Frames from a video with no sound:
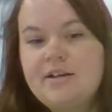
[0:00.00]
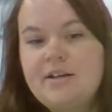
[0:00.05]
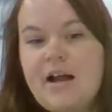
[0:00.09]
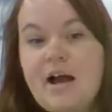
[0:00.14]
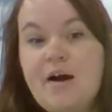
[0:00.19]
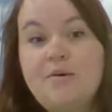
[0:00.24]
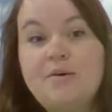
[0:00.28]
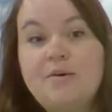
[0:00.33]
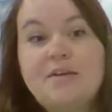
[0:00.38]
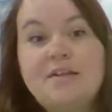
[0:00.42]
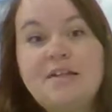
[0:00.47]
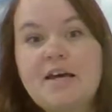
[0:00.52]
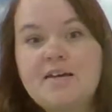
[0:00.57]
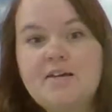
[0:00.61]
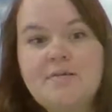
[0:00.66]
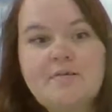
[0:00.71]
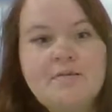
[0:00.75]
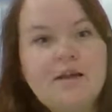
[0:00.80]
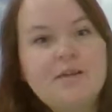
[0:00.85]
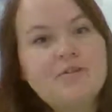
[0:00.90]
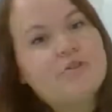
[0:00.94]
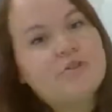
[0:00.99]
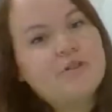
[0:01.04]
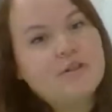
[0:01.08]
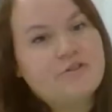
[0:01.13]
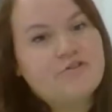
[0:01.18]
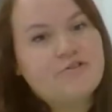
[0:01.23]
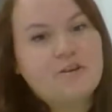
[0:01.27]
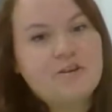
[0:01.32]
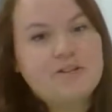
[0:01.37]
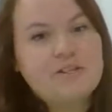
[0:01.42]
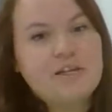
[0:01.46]
outside of that
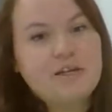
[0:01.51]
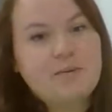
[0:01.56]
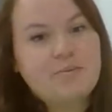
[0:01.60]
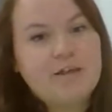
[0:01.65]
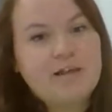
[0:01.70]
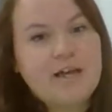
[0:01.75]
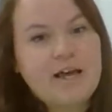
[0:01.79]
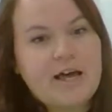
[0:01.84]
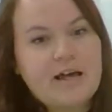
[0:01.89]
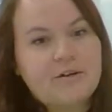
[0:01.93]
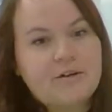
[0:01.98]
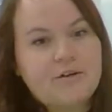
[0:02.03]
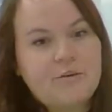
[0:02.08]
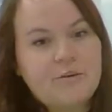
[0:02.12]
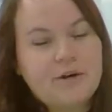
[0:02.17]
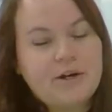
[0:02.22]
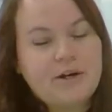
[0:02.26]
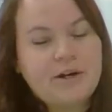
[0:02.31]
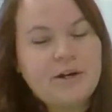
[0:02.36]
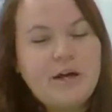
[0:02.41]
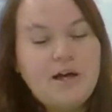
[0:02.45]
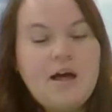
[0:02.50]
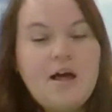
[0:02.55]
traditional tape light category.